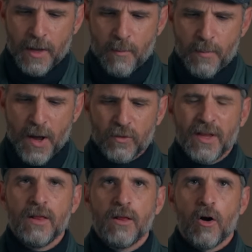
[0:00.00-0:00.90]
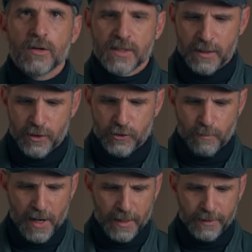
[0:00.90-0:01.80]
about the long
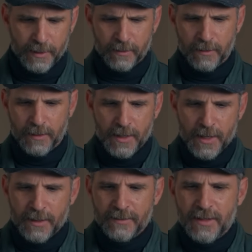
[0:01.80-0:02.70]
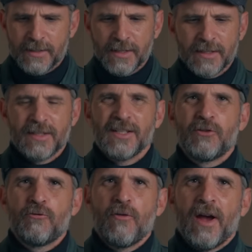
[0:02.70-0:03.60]
stitch binding. This is
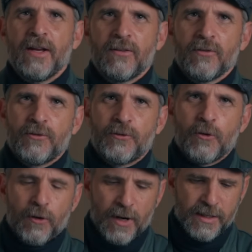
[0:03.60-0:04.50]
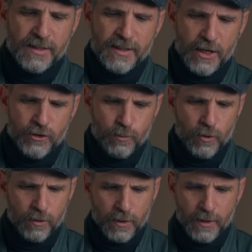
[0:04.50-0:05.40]
great for a
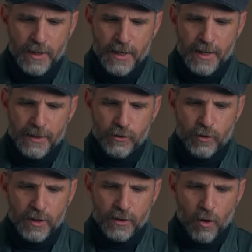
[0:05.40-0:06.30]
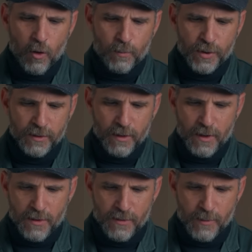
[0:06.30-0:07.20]
sketchbook. You can open
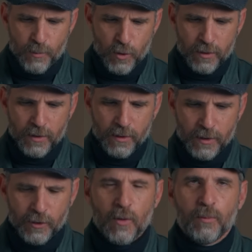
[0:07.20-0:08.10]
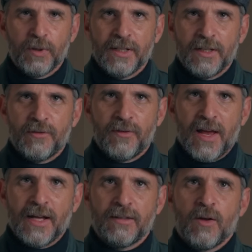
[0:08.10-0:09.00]
the book completely
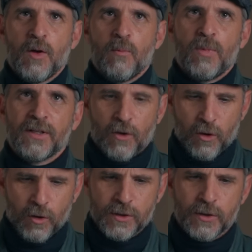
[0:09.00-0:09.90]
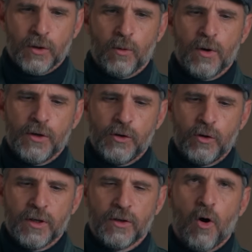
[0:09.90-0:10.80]
flat, but also you
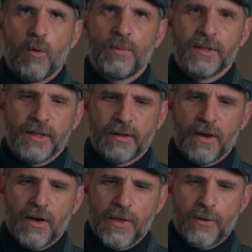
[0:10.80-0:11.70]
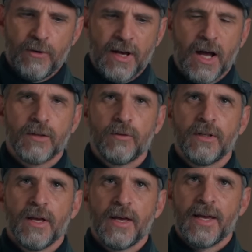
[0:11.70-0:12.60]
can open it
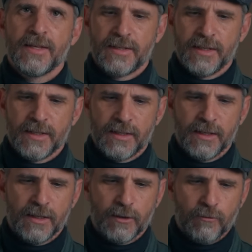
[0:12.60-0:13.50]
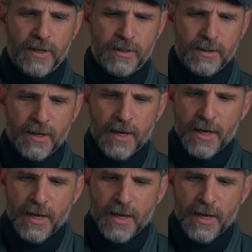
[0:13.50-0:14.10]
360 degrees.